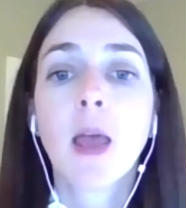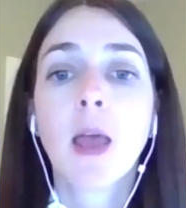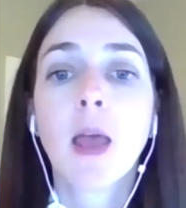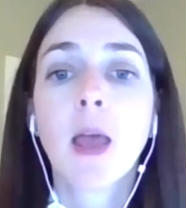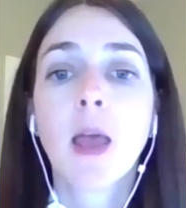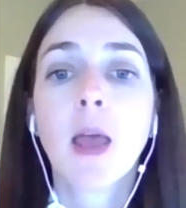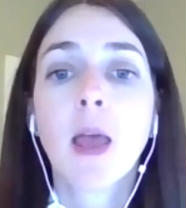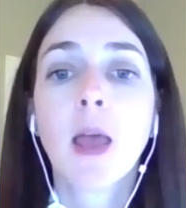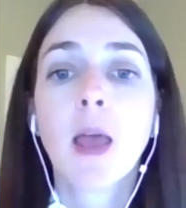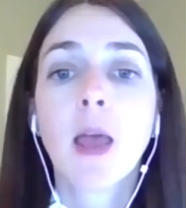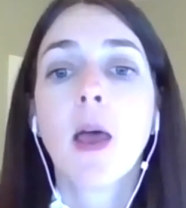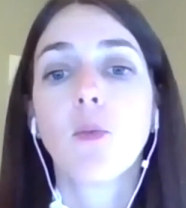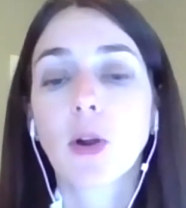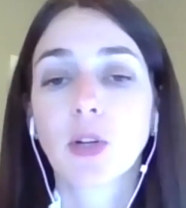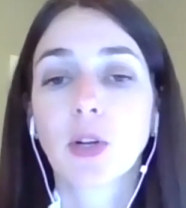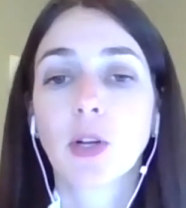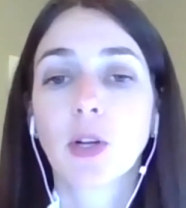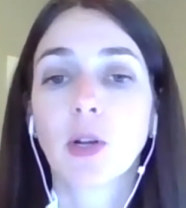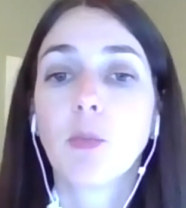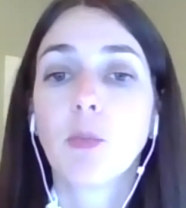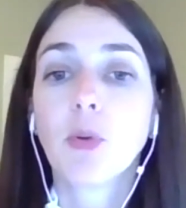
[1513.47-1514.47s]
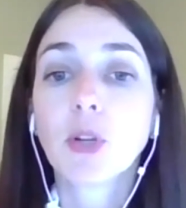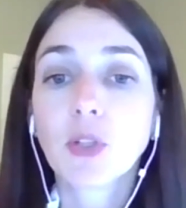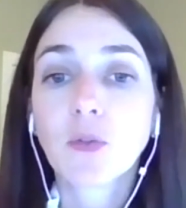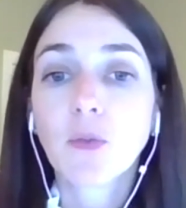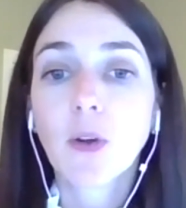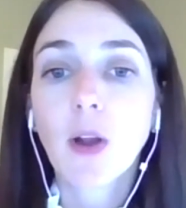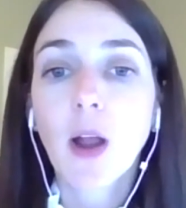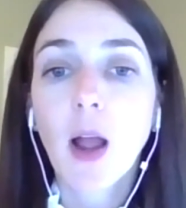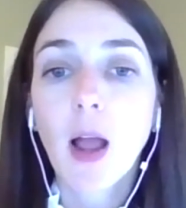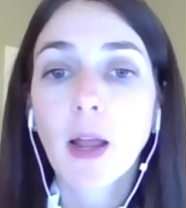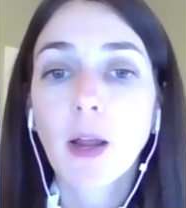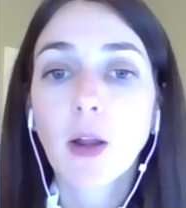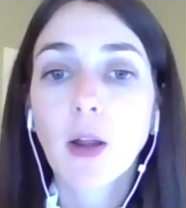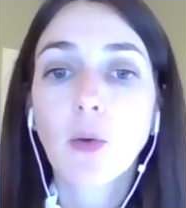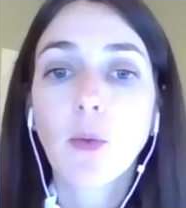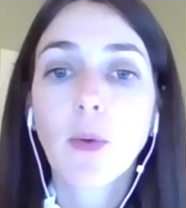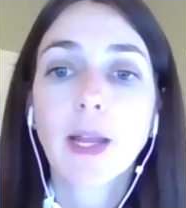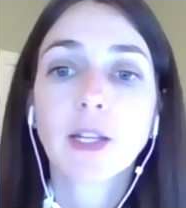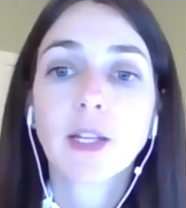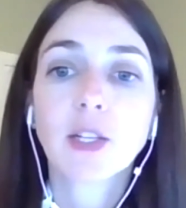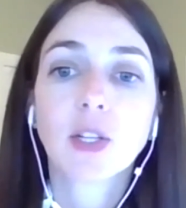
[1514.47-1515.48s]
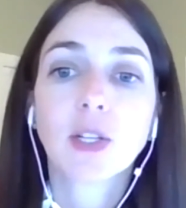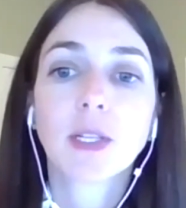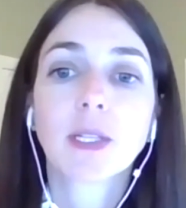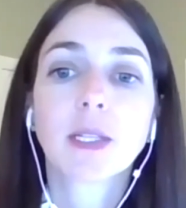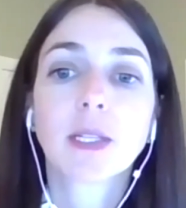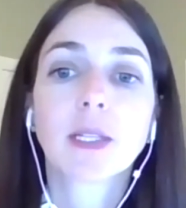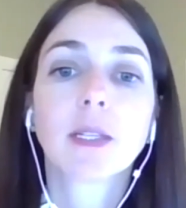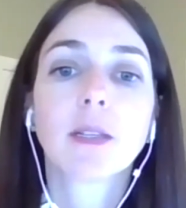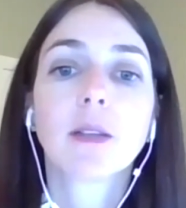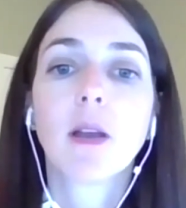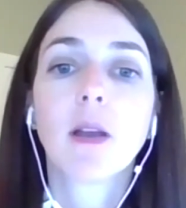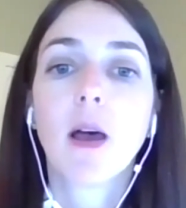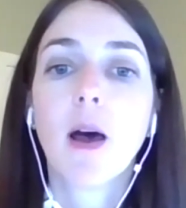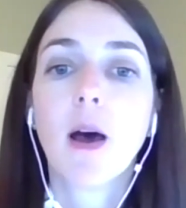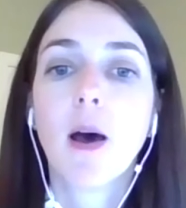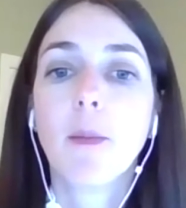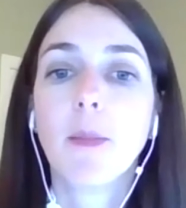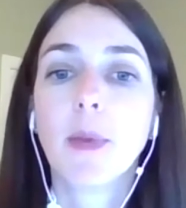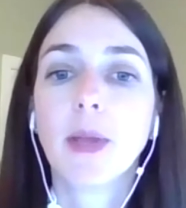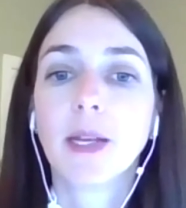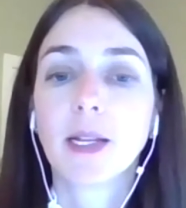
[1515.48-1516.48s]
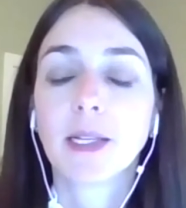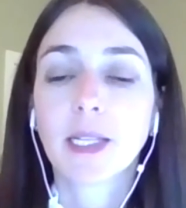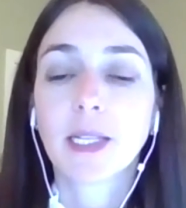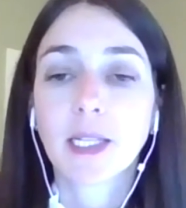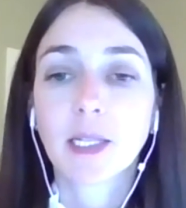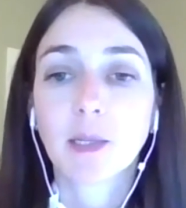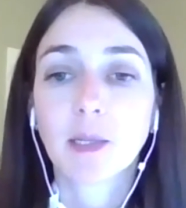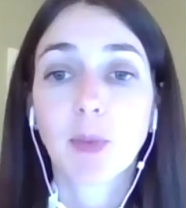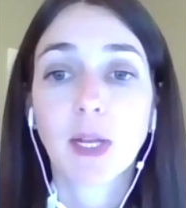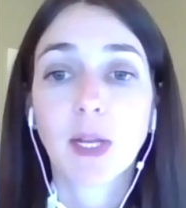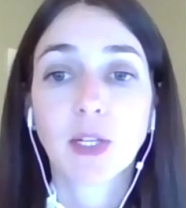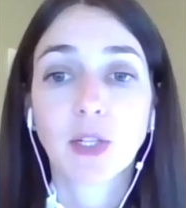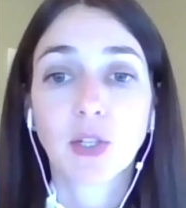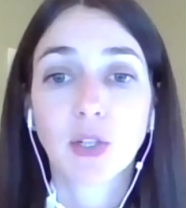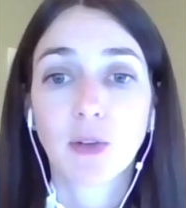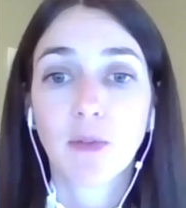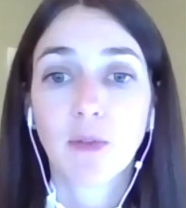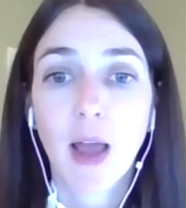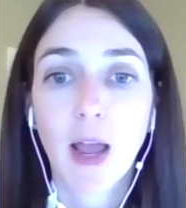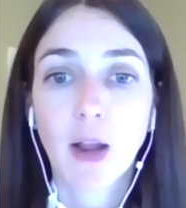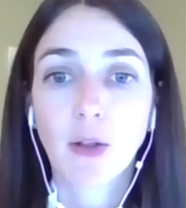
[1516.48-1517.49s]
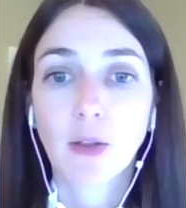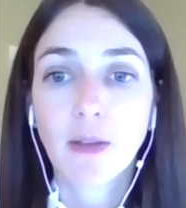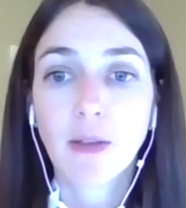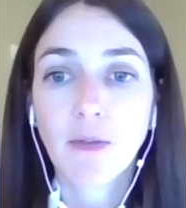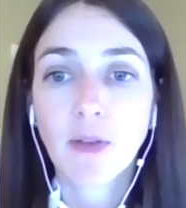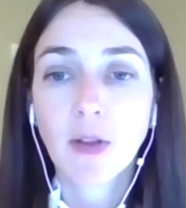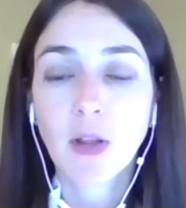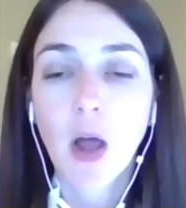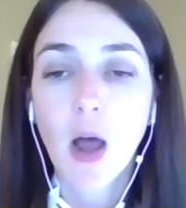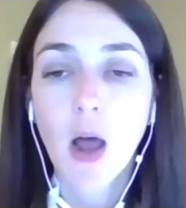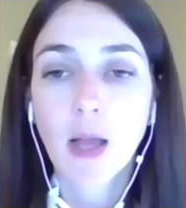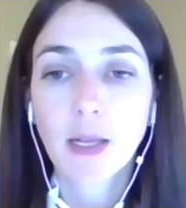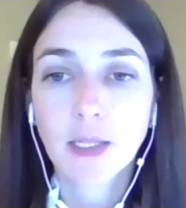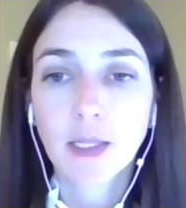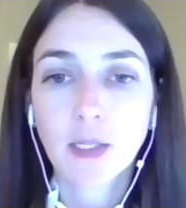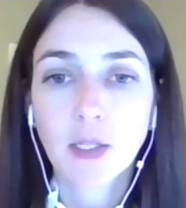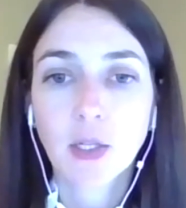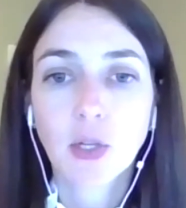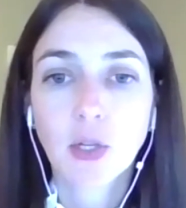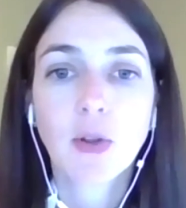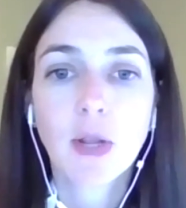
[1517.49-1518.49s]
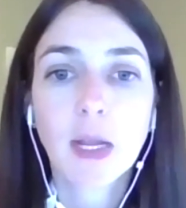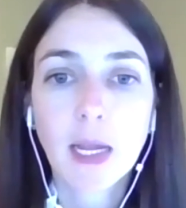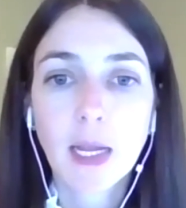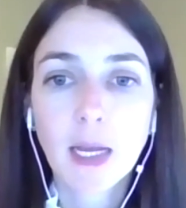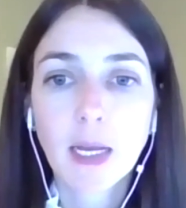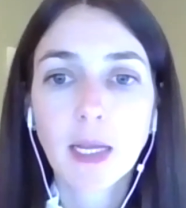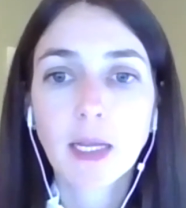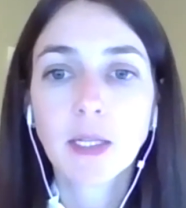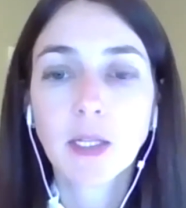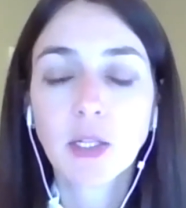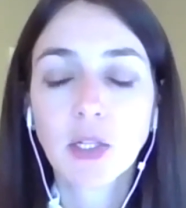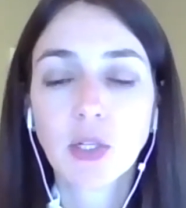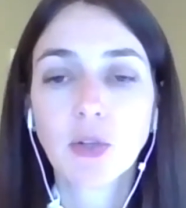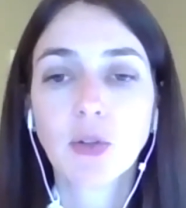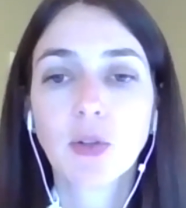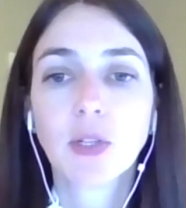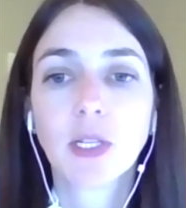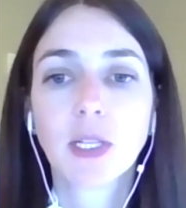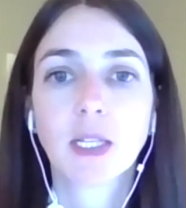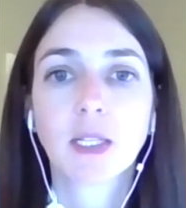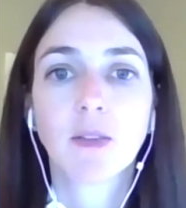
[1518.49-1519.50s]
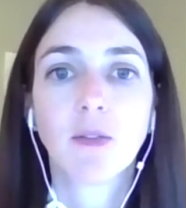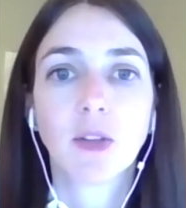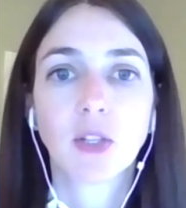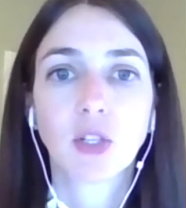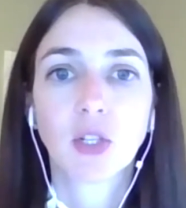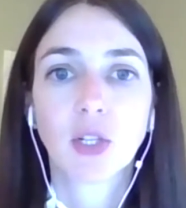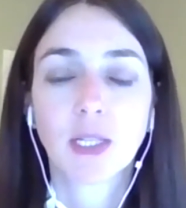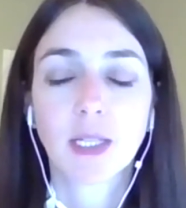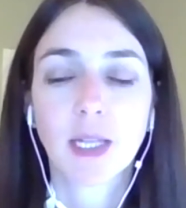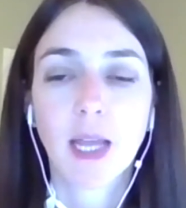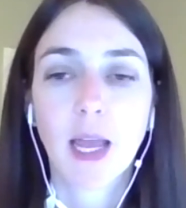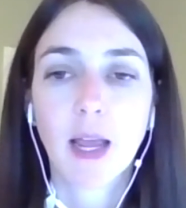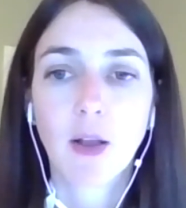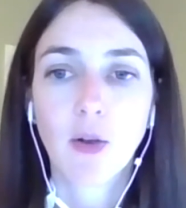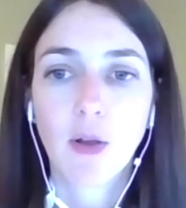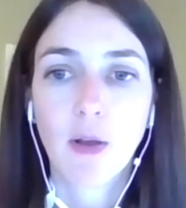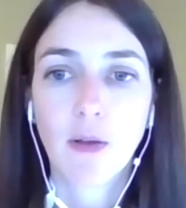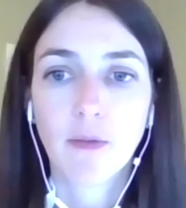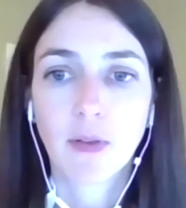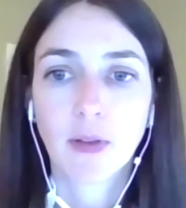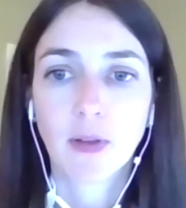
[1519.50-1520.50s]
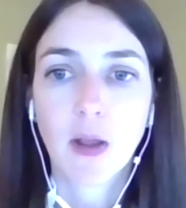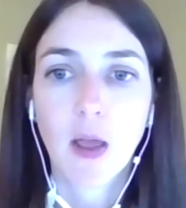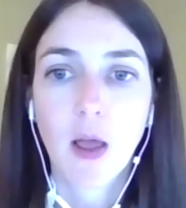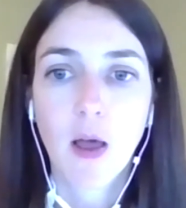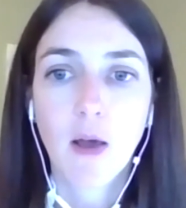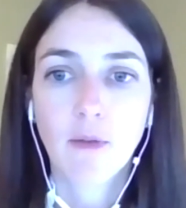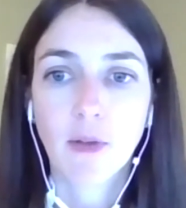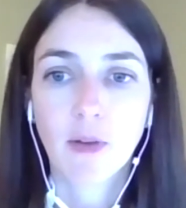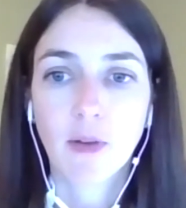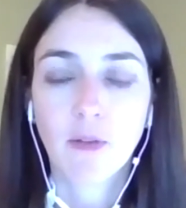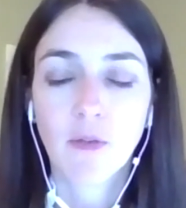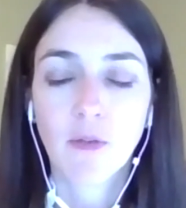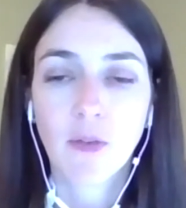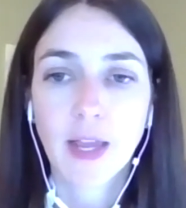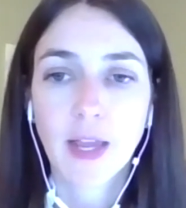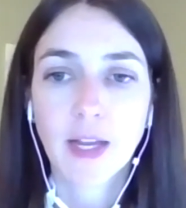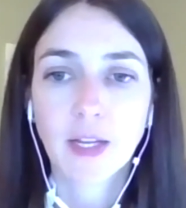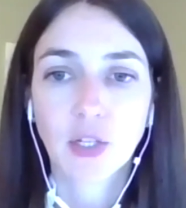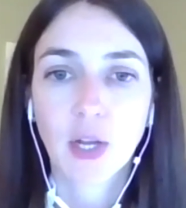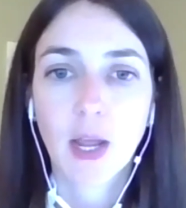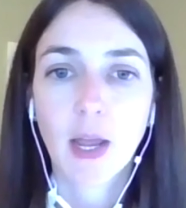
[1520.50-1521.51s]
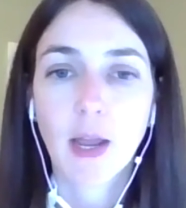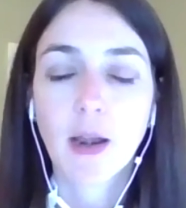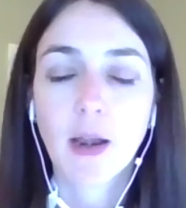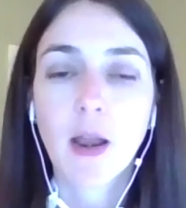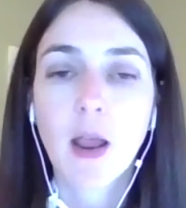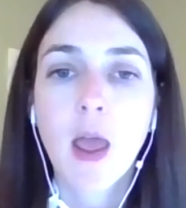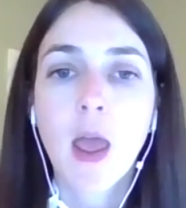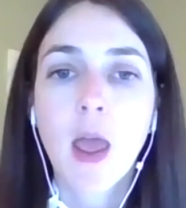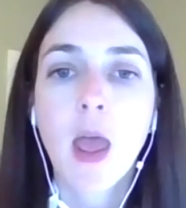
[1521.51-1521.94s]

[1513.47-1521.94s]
Workers are going to push for higher wages in anticipation of higher living costs. And so you can get into this vicious cycle of inflation.